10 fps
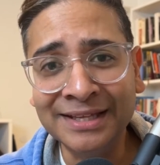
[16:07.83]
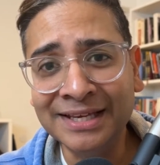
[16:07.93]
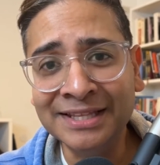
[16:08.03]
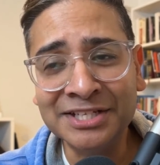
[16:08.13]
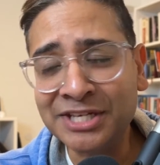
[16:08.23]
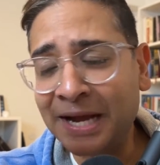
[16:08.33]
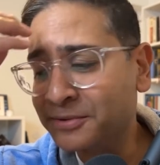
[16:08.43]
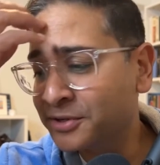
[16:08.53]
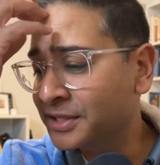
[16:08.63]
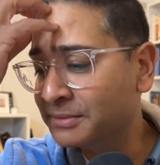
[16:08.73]
the chapter
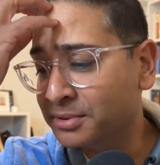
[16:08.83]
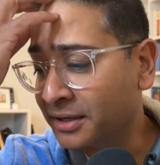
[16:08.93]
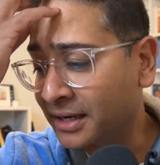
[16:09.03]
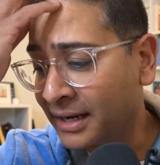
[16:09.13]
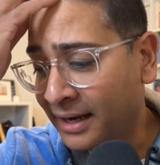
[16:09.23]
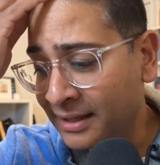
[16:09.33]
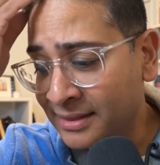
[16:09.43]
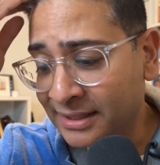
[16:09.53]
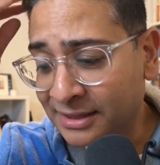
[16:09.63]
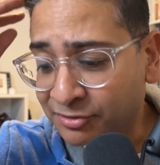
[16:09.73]
in the book, I
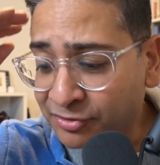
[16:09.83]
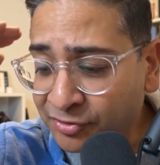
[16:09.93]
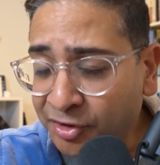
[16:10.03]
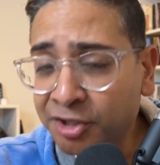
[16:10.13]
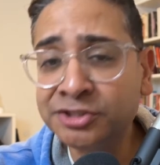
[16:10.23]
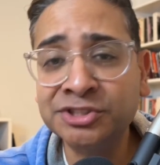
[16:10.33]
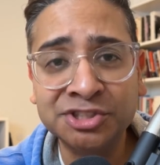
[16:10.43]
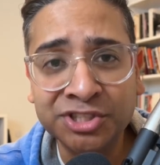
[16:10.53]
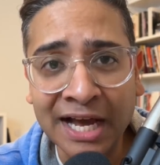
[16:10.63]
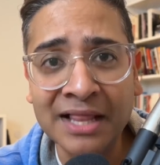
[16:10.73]
think the first
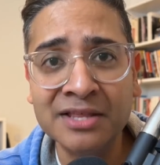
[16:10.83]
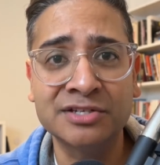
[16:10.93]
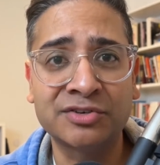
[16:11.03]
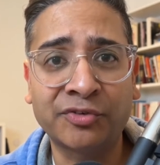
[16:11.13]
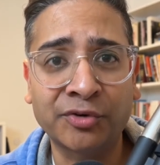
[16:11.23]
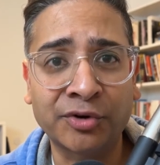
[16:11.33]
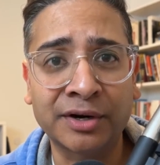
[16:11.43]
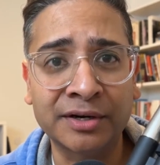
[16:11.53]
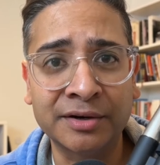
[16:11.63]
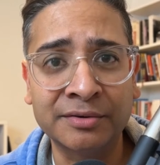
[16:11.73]
challenge
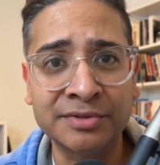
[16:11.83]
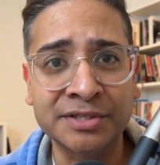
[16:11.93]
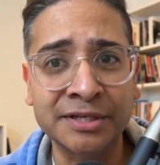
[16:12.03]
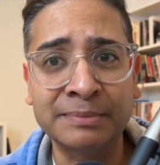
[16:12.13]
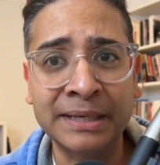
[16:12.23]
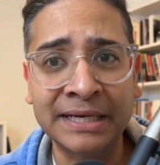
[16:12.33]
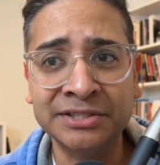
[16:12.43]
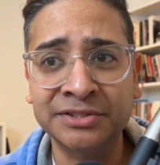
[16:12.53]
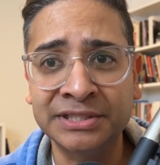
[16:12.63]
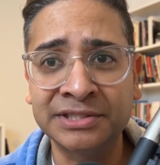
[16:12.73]
for a resilient pastor
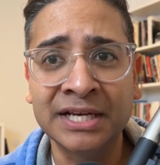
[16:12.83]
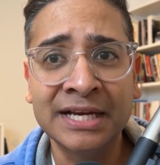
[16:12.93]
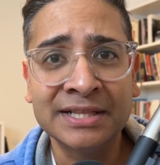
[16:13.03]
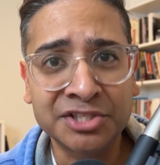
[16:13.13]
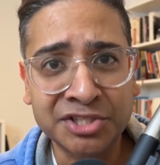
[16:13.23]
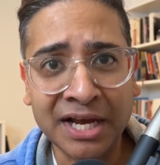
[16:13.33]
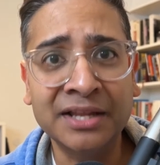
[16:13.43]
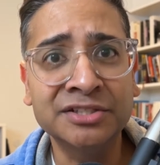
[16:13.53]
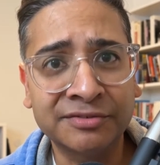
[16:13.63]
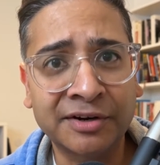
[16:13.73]
is the
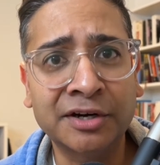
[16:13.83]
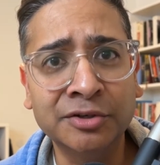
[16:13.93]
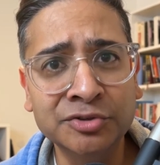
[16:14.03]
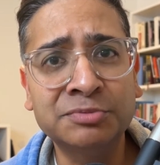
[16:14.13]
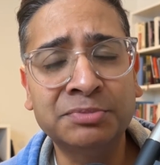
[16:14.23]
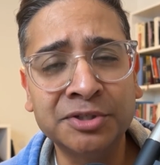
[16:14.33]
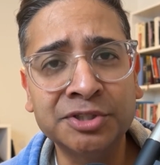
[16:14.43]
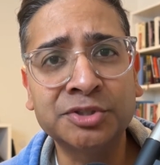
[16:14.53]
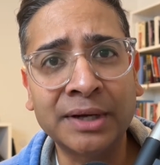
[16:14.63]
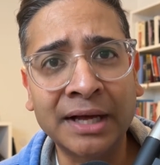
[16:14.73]
challenge of our own
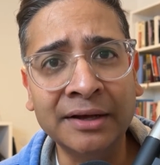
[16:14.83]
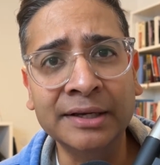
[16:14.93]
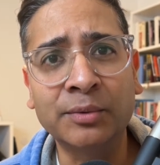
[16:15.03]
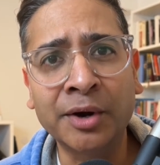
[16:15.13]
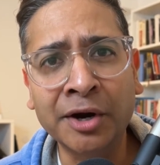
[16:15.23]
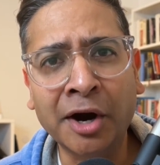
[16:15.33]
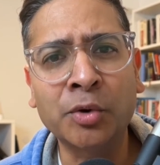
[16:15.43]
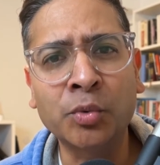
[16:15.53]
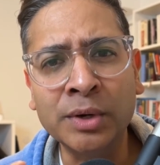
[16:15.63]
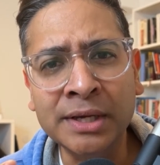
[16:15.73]
spirituality. Where are
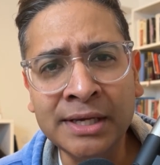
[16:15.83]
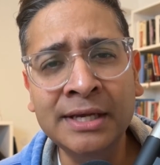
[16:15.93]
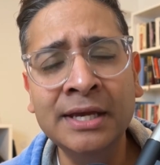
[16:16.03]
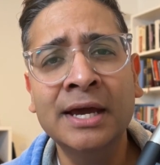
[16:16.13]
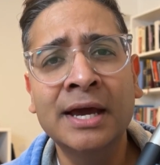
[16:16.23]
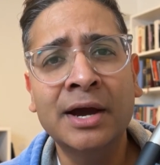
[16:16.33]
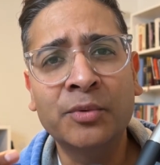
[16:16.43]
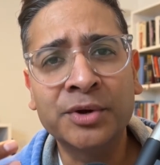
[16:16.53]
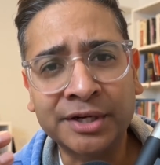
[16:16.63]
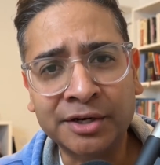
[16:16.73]
we
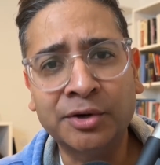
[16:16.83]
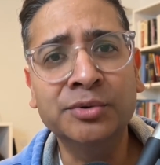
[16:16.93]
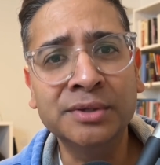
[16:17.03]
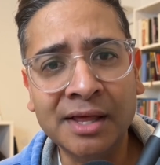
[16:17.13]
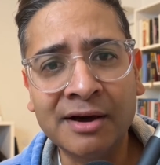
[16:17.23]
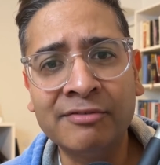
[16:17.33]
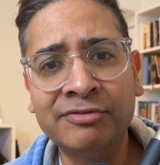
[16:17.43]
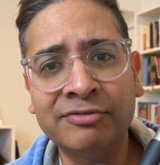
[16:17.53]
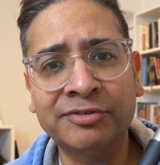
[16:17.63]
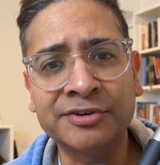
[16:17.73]
with our own love
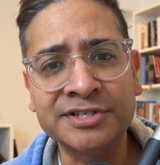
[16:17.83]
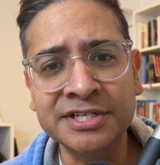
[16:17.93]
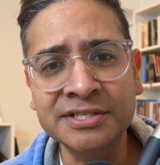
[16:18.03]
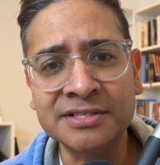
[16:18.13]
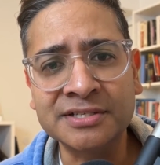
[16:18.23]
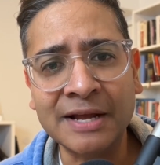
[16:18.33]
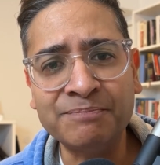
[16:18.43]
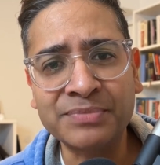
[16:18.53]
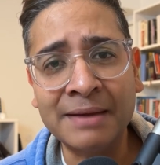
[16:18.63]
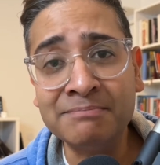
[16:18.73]
for Jesus?
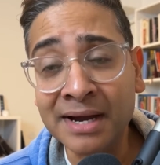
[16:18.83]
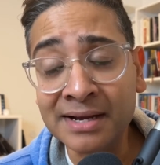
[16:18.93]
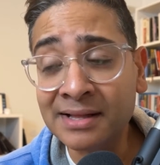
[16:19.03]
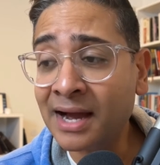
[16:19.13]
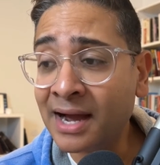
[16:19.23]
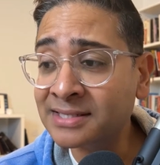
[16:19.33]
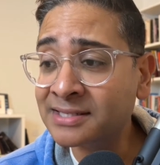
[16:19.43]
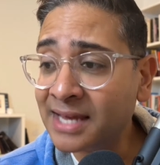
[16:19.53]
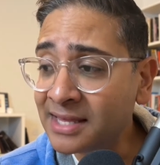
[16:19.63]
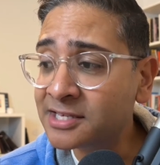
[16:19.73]
And Michael, I
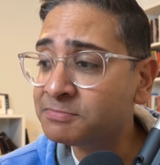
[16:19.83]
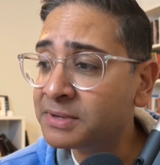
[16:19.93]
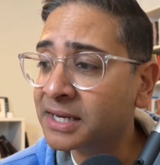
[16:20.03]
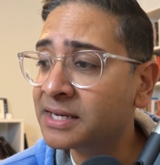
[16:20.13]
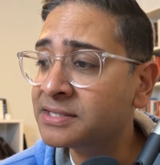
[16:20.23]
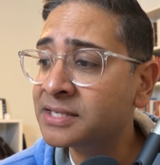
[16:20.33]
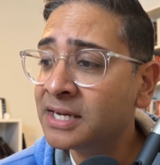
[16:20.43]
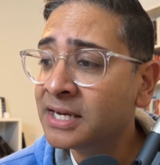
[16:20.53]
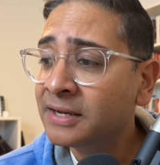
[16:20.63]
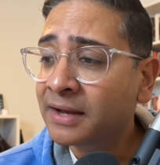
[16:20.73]
say this because
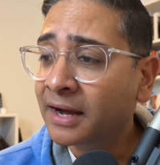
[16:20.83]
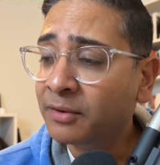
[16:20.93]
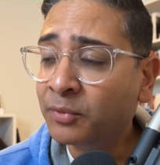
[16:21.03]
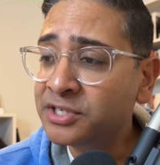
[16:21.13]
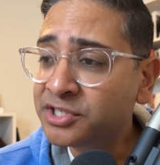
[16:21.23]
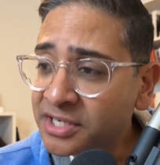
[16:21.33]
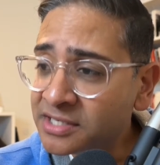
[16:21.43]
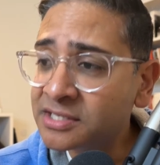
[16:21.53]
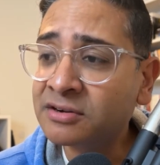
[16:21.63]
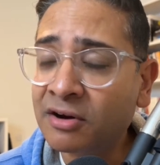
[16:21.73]
when Jesus
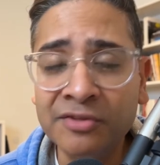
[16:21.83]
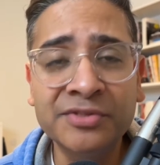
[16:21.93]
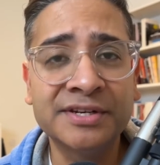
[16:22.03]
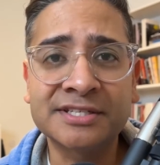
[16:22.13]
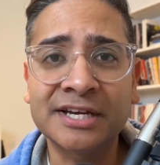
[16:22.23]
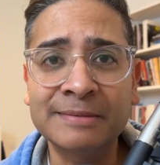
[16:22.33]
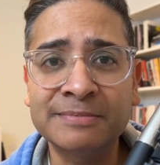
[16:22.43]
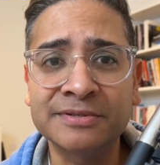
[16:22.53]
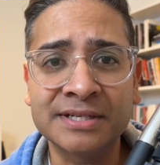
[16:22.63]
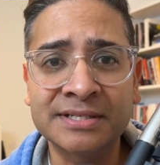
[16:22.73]
called the
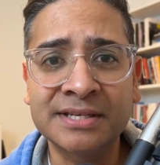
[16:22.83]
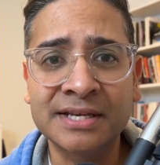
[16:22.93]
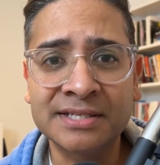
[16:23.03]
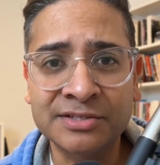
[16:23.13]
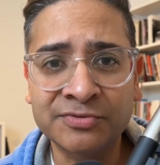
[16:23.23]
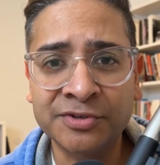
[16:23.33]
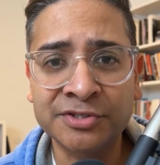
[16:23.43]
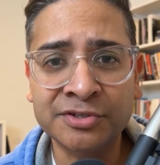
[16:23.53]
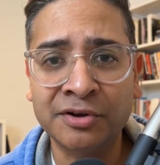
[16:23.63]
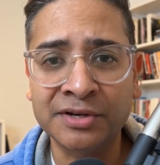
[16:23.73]
disciples, it says his first
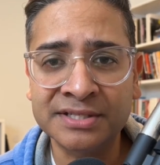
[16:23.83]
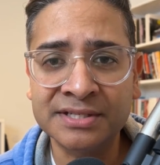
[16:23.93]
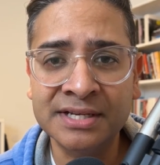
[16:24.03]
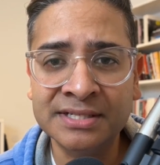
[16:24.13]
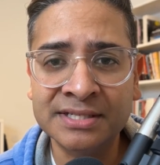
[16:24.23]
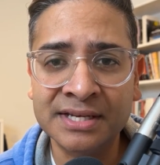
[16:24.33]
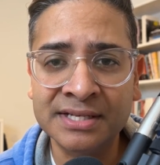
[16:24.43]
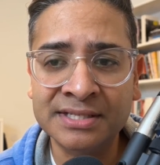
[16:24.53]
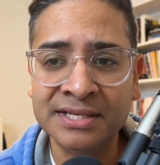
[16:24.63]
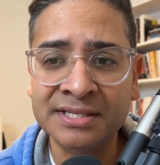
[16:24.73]
call, he said, it
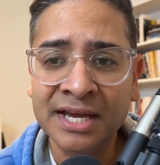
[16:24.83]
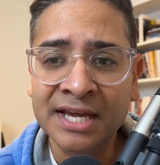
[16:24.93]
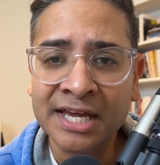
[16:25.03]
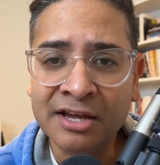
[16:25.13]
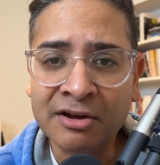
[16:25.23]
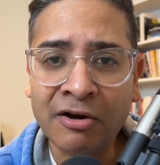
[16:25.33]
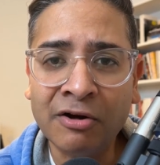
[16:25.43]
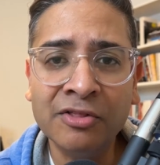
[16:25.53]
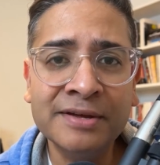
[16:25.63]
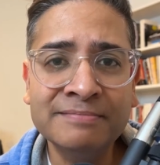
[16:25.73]
says he
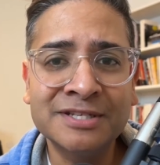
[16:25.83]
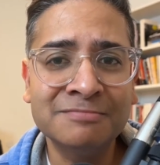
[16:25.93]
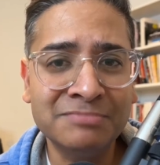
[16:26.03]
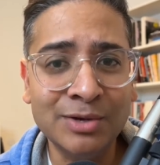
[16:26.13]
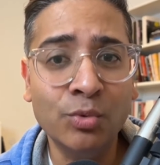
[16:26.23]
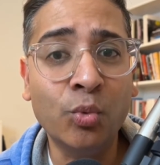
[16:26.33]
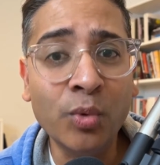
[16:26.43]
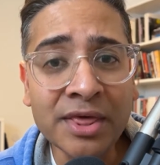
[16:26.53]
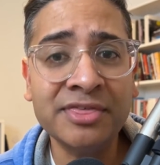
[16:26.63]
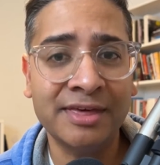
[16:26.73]
called them to be
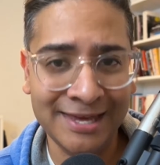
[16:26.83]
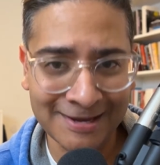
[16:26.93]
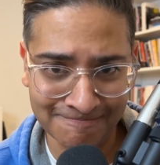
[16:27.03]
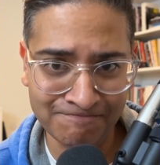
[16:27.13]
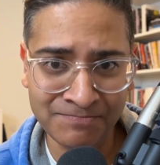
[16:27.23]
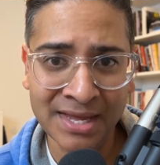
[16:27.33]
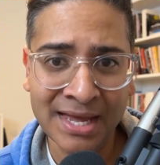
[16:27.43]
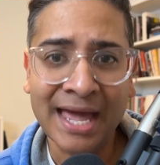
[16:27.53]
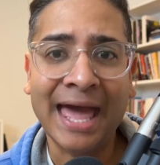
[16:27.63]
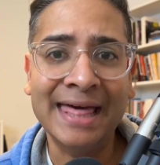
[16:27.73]
with him
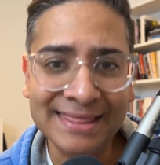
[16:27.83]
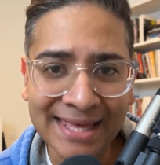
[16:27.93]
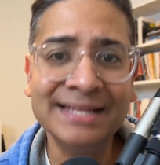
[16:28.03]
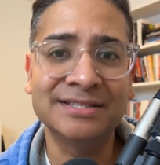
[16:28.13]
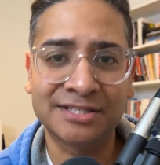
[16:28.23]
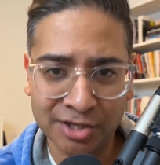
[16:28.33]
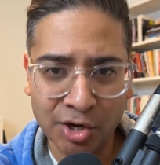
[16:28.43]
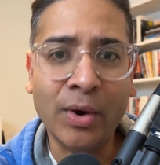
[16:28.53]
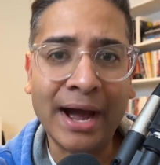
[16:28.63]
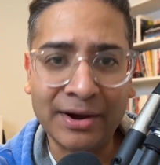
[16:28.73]
and then to go
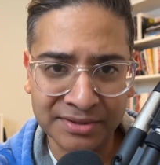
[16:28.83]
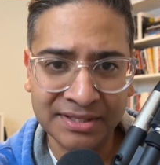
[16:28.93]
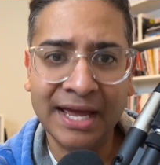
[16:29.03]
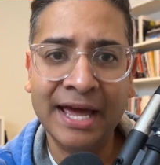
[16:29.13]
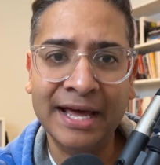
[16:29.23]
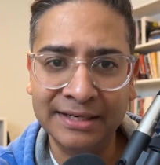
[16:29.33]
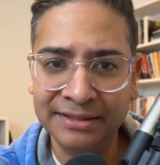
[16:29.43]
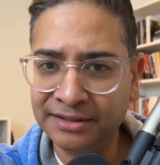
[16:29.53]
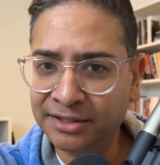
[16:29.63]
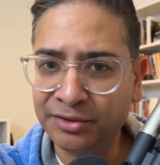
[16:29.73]
out and,
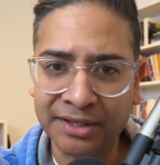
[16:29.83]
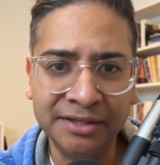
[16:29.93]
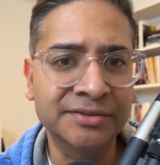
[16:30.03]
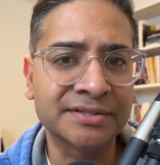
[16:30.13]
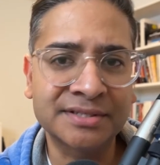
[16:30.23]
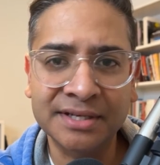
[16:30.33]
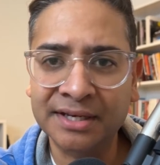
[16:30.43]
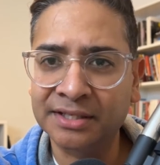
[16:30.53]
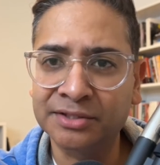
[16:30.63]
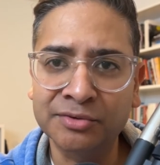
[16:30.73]
heal the sick
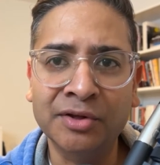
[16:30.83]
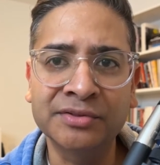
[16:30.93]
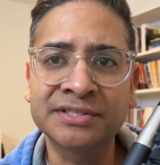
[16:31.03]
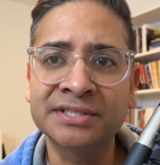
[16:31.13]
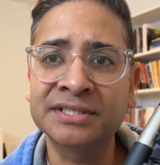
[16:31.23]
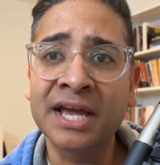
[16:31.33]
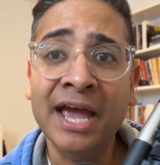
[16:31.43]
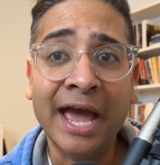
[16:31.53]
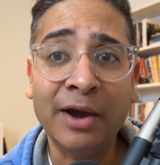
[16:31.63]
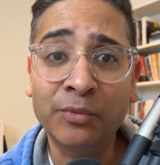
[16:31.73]
and do all these things.
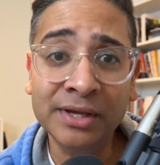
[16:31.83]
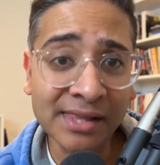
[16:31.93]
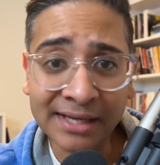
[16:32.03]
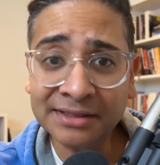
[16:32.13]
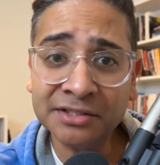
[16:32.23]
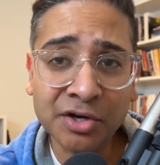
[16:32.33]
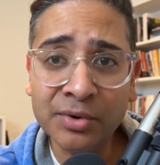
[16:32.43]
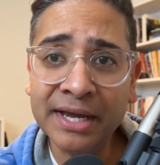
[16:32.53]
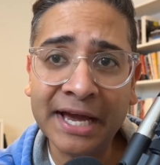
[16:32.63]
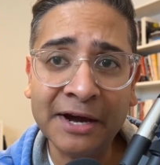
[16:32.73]
And we like the
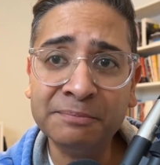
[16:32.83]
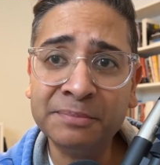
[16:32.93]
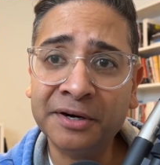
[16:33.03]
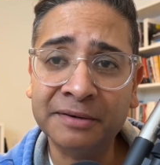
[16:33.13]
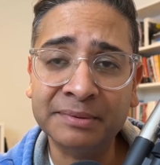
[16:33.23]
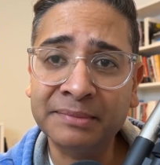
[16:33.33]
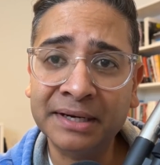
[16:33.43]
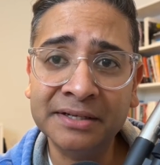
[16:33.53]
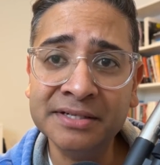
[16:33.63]
going out part, but my goodness,